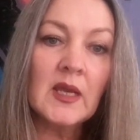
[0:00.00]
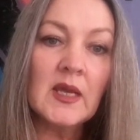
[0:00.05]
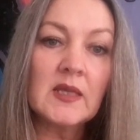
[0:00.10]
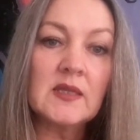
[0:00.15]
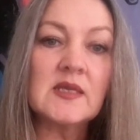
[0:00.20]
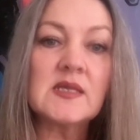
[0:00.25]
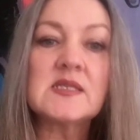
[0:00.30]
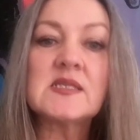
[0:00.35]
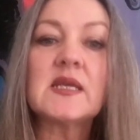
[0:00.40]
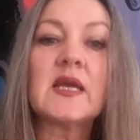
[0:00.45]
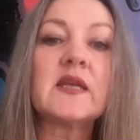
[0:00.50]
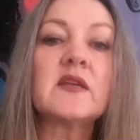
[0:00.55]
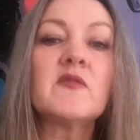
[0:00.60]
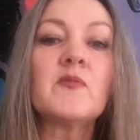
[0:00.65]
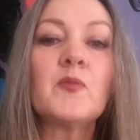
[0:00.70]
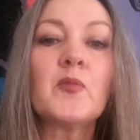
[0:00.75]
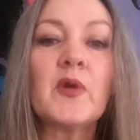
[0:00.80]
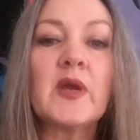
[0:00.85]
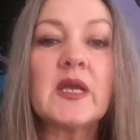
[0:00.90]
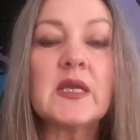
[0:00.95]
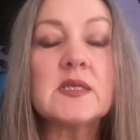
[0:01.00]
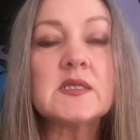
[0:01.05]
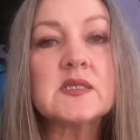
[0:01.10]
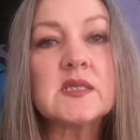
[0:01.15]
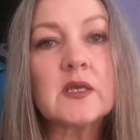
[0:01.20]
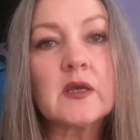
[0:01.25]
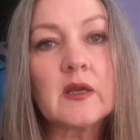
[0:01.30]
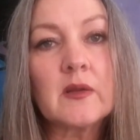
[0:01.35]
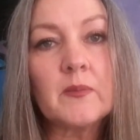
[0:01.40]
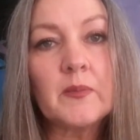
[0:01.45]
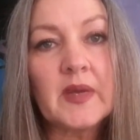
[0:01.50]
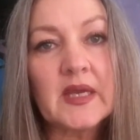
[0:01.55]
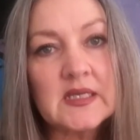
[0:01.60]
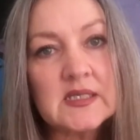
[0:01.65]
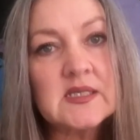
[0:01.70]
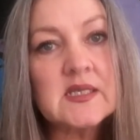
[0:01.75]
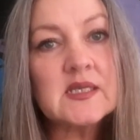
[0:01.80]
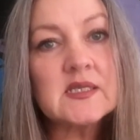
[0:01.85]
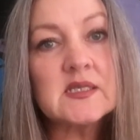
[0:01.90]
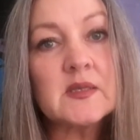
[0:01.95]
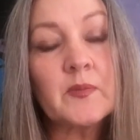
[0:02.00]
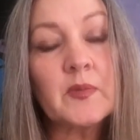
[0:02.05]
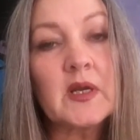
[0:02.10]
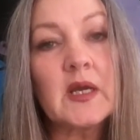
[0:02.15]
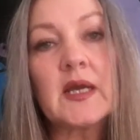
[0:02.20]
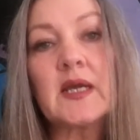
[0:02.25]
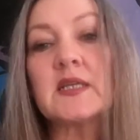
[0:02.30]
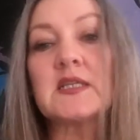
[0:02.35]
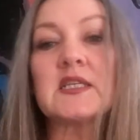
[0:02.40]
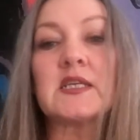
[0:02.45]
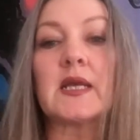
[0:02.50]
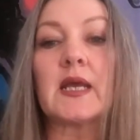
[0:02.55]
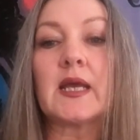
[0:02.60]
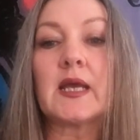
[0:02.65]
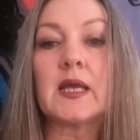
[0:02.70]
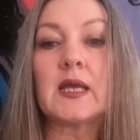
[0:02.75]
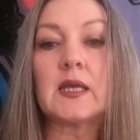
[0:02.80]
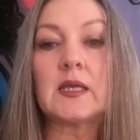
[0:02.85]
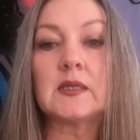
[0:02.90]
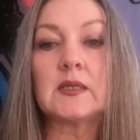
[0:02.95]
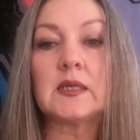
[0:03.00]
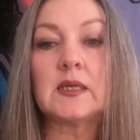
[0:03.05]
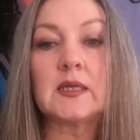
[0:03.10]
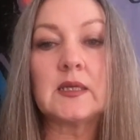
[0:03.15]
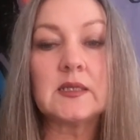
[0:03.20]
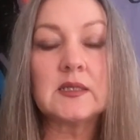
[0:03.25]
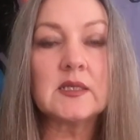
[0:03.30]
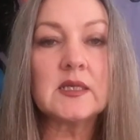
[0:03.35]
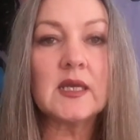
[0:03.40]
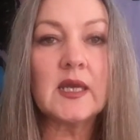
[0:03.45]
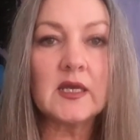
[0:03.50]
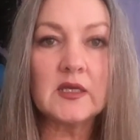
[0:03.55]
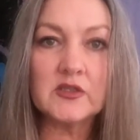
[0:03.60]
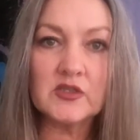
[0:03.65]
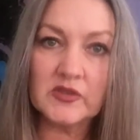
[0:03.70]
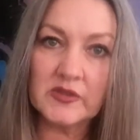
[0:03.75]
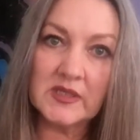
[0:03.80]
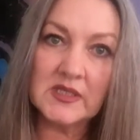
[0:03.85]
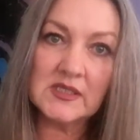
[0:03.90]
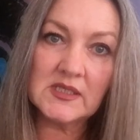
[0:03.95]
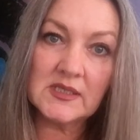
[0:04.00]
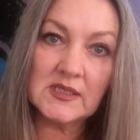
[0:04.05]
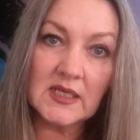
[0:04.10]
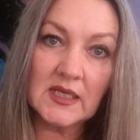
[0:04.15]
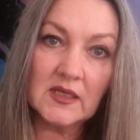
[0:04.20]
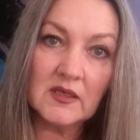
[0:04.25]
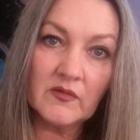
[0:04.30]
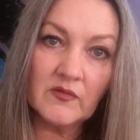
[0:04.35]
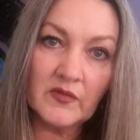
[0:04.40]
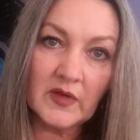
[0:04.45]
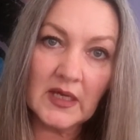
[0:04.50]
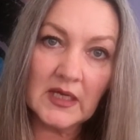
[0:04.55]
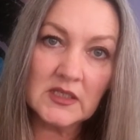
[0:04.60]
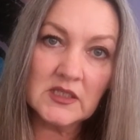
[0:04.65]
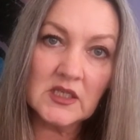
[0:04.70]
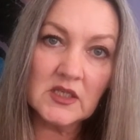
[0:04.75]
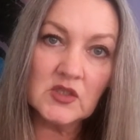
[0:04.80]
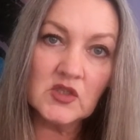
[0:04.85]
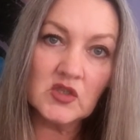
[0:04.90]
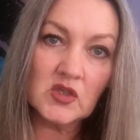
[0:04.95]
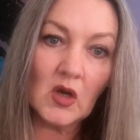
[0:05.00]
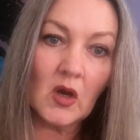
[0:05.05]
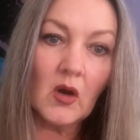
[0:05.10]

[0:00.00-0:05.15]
They're saying if brands are going to base their supply chain in countries to take advantage